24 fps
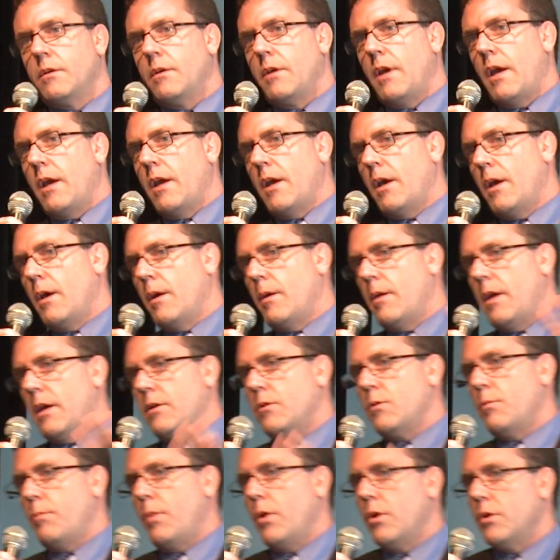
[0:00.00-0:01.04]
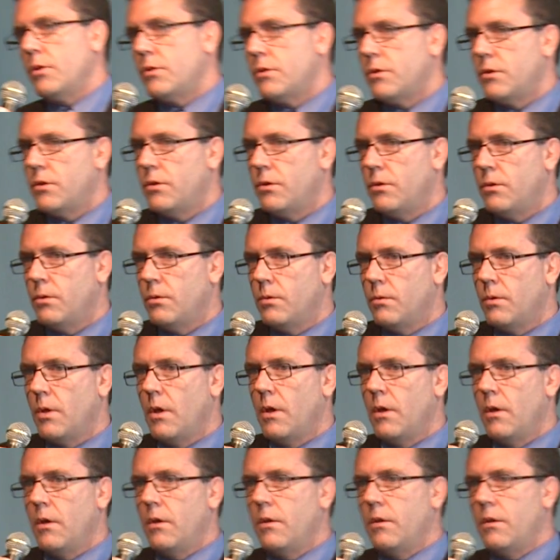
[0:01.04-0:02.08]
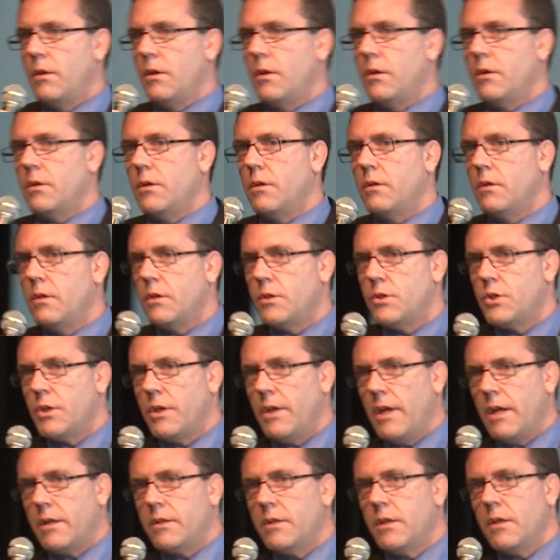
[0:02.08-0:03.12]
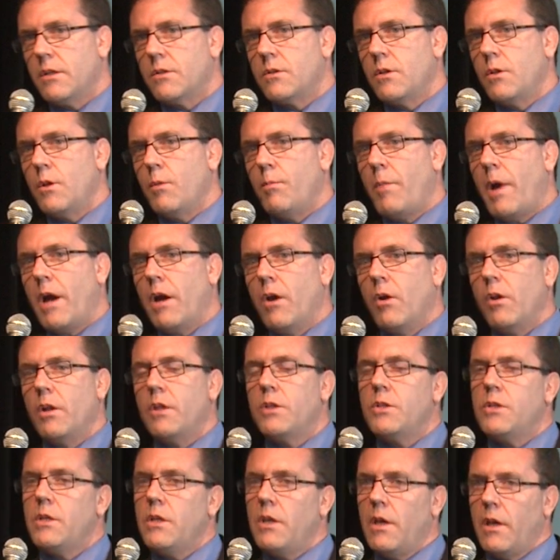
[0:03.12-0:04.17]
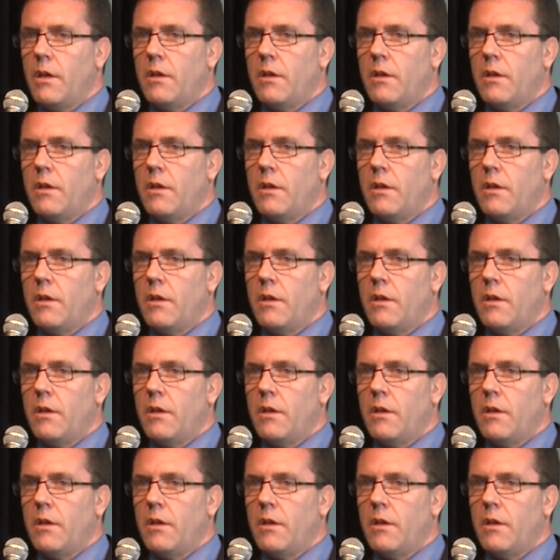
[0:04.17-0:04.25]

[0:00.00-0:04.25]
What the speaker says: as opposed to the genetics and the biology.